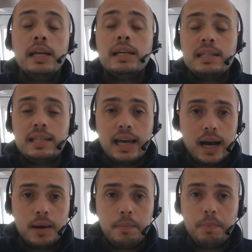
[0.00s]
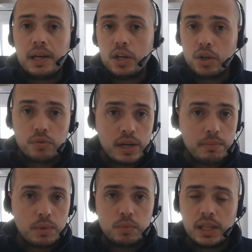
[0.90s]
set up an
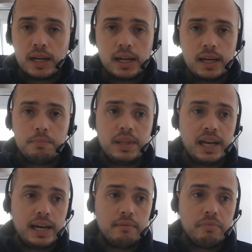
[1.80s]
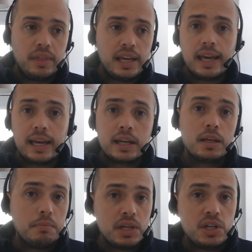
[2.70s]
agreement with a club that they get a
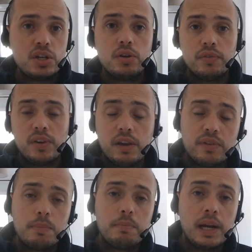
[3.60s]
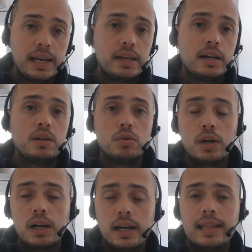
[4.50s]
commission of every player or
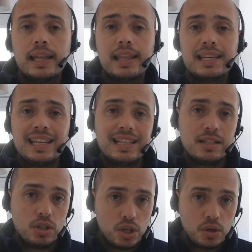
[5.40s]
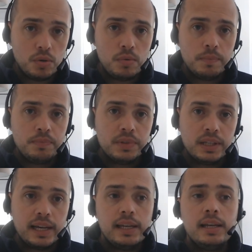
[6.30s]
client that they send to you,
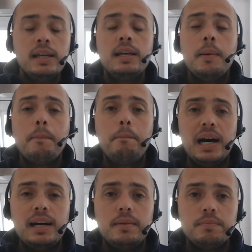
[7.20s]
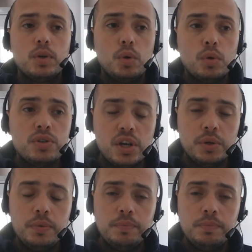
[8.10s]
okay, but also